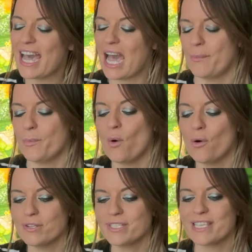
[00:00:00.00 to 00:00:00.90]
I'm
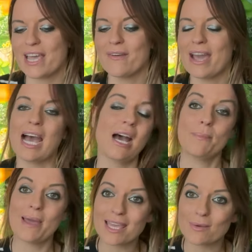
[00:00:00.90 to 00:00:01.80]
also uh, a
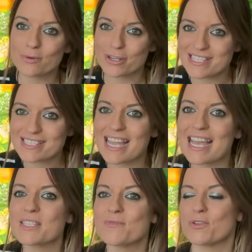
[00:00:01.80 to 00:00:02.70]
pagan
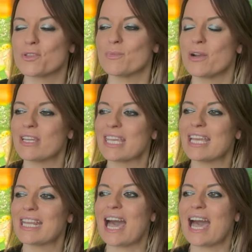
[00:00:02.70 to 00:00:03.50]
priestess for the Morrigan.